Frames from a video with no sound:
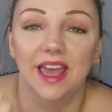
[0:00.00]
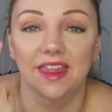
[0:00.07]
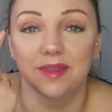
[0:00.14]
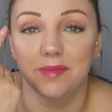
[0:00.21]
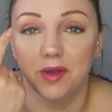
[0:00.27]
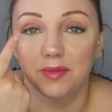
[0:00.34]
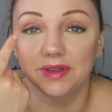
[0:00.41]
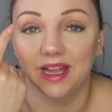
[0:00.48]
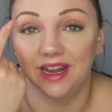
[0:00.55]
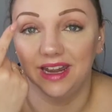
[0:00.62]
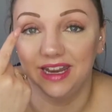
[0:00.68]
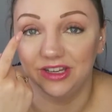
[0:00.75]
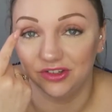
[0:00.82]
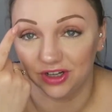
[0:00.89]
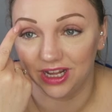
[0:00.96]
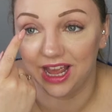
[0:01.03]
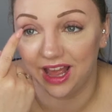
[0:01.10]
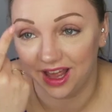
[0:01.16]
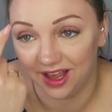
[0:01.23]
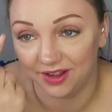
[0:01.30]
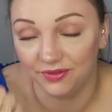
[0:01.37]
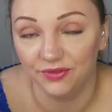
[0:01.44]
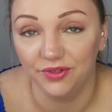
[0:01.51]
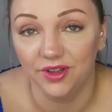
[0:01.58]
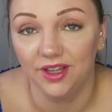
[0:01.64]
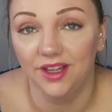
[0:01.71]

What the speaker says: At the moment, I literally have,